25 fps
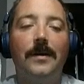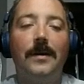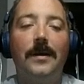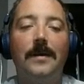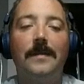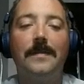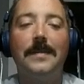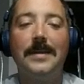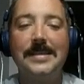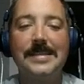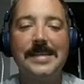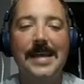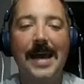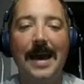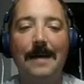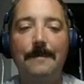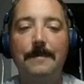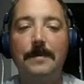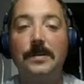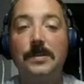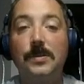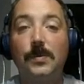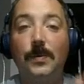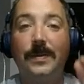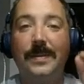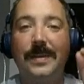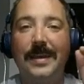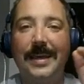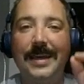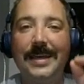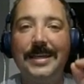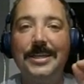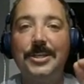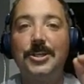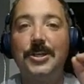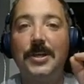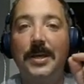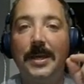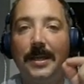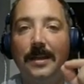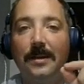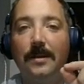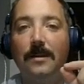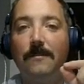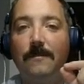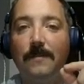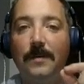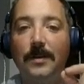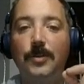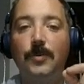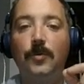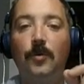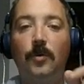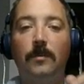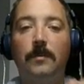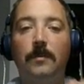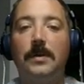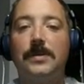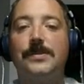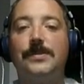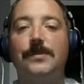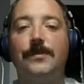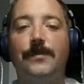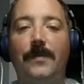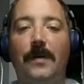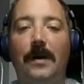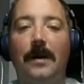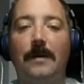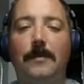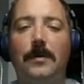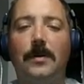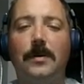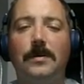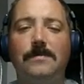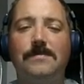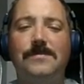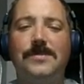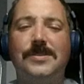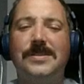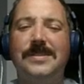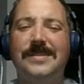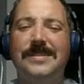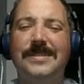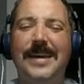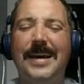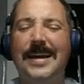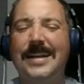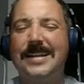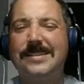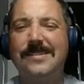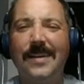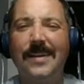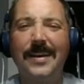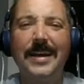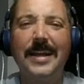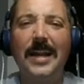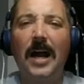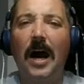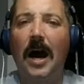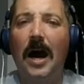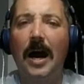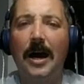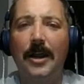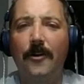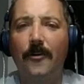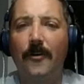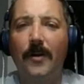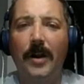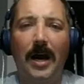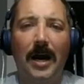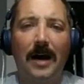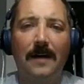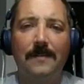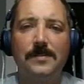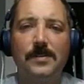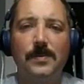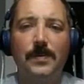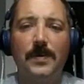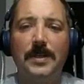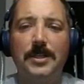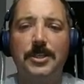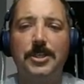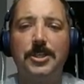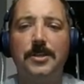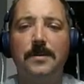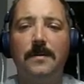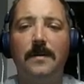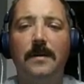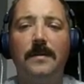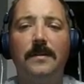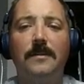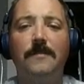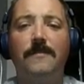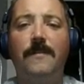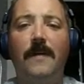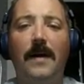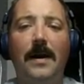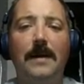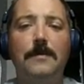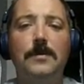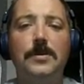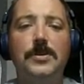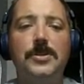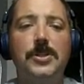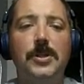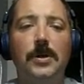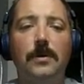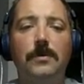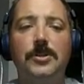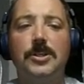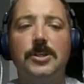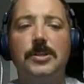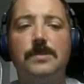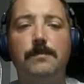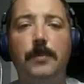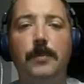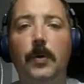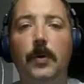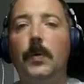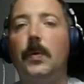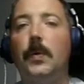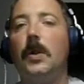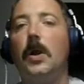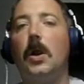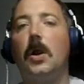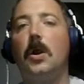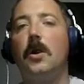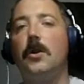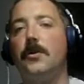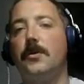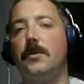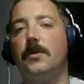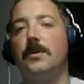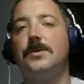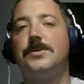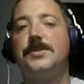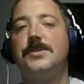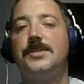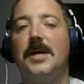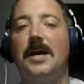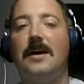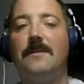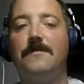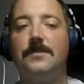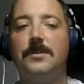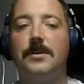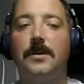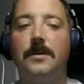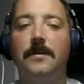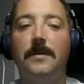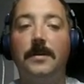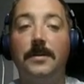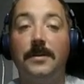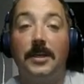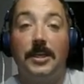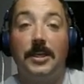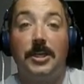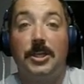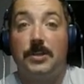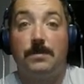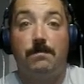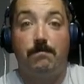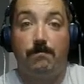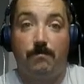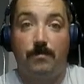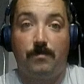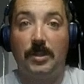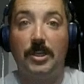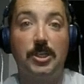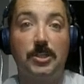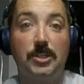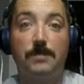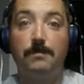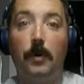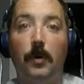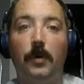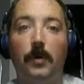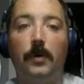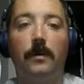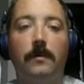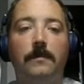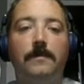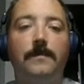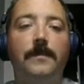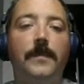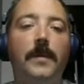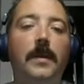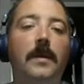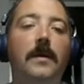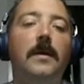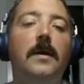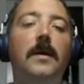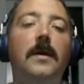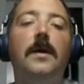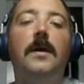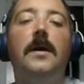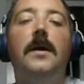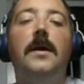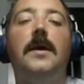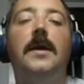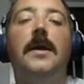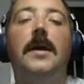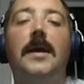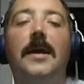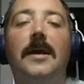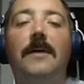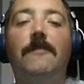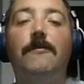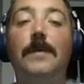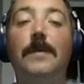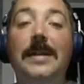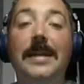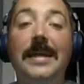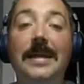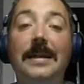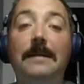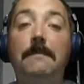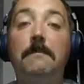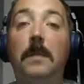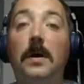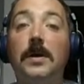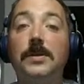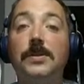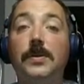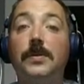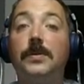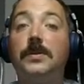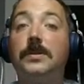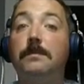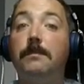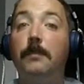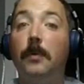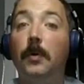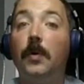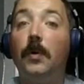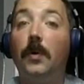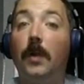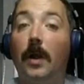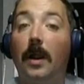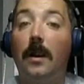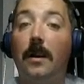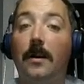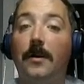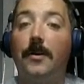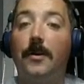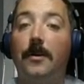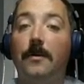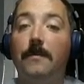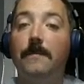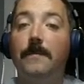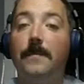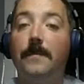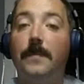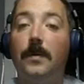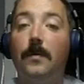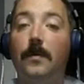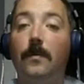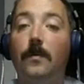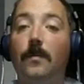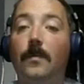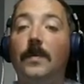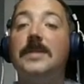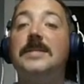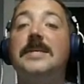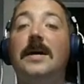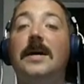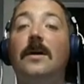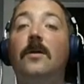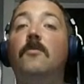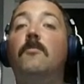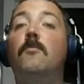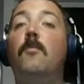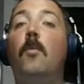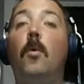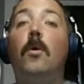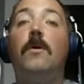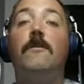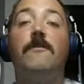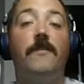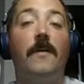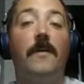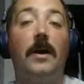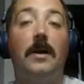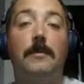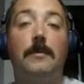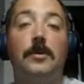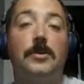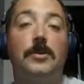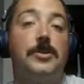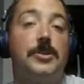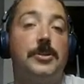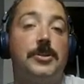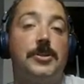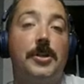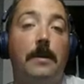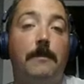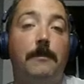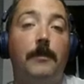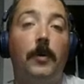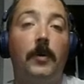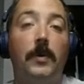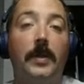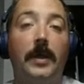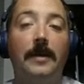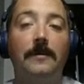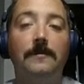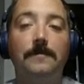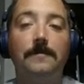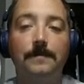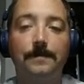This happens with each individual muscle fiber, and it's like an on or an off switch. The fibers don't just pull harder or softer, they just pull. If we need a muscle to pull harder, we tell more fibers to start pulling.